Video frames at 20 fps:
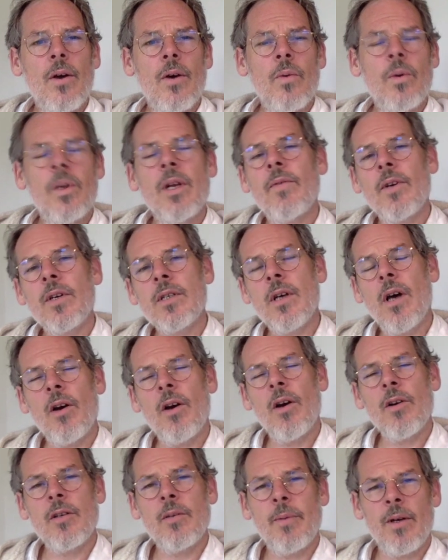We never
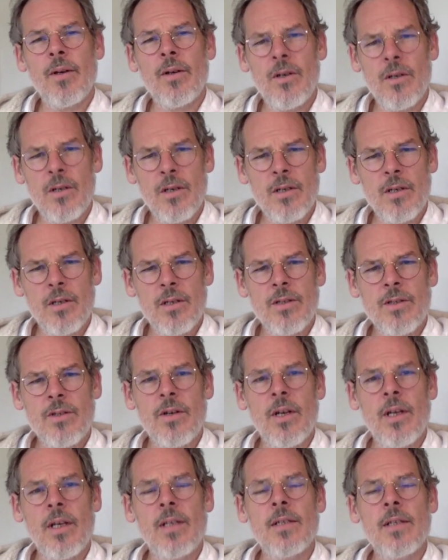talked about hunger
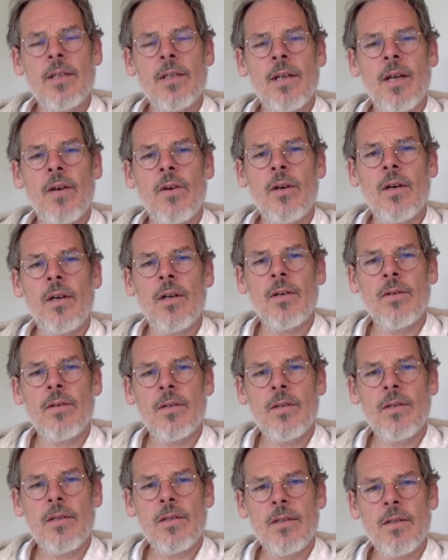strikes in our
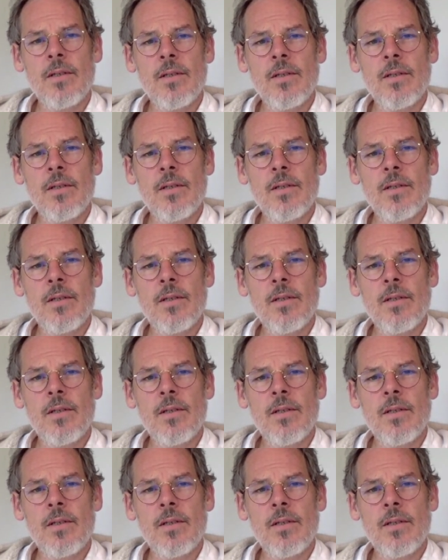house.